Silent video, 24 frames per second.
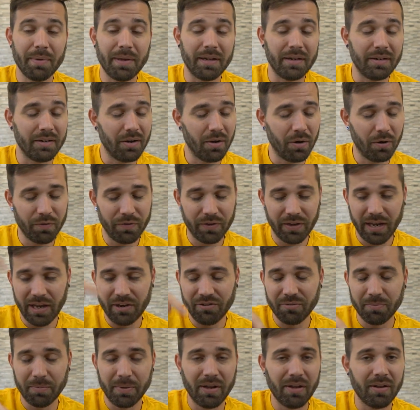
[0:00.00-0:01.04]
and
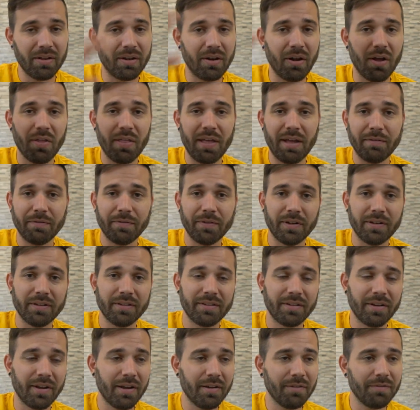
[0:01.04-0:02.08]
notification bell and all that fun
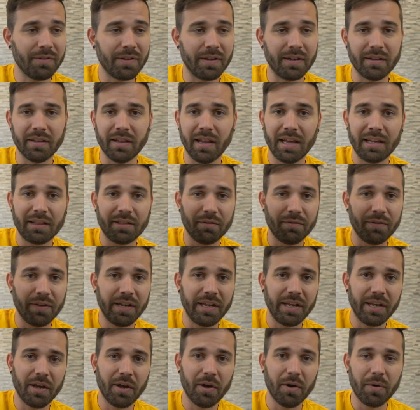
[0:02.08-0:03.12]
stuff and like the
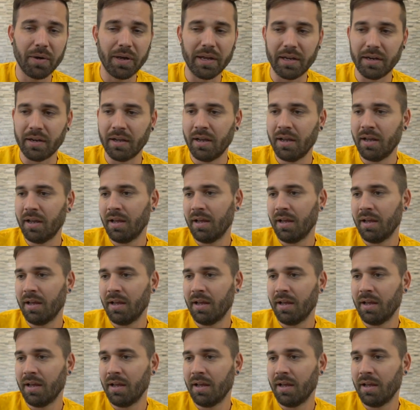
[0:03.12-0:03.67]
video and